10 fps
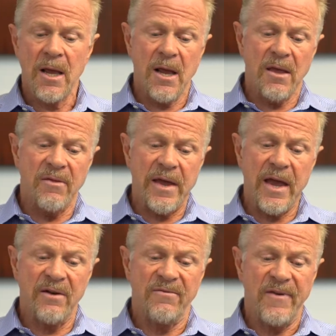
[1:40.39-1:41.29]
They
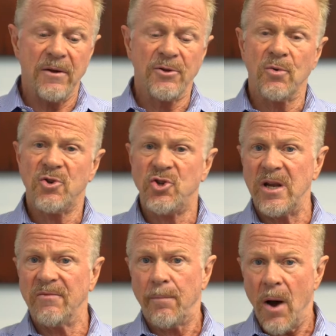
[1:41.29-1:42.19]
had failed to
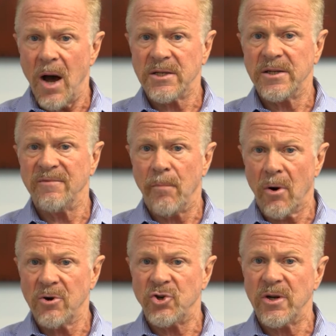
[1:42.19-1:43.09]
achieve a positive
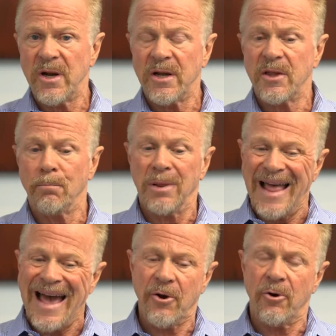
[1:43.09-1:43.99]
margin at the
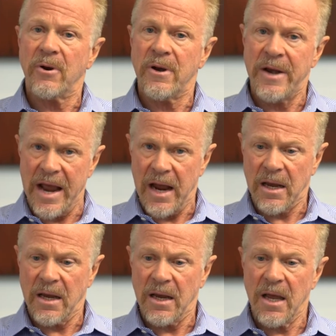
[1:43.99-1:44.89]
bladder neck,